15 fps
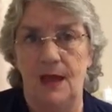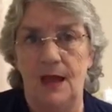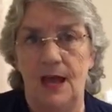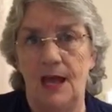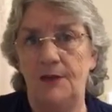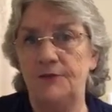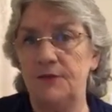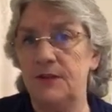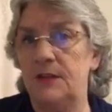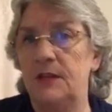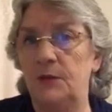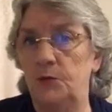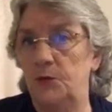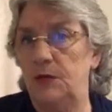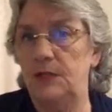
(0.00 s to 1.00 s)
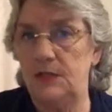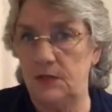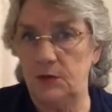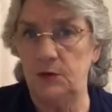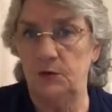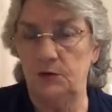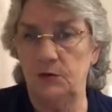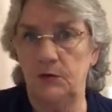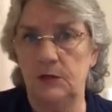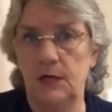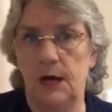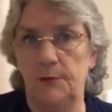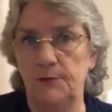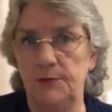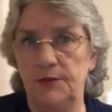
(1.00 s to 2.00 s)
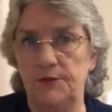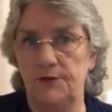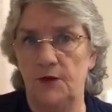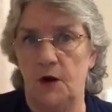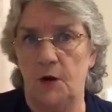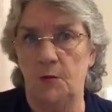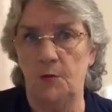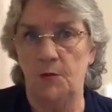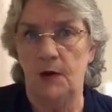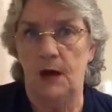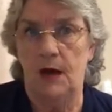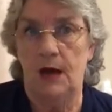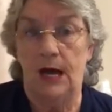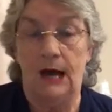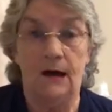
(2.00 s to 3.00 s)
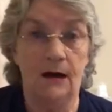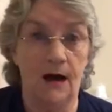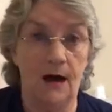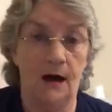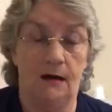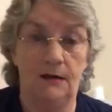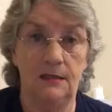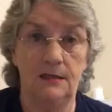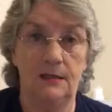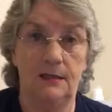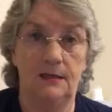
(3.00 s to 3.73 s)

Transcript: everything we do comes from our heart.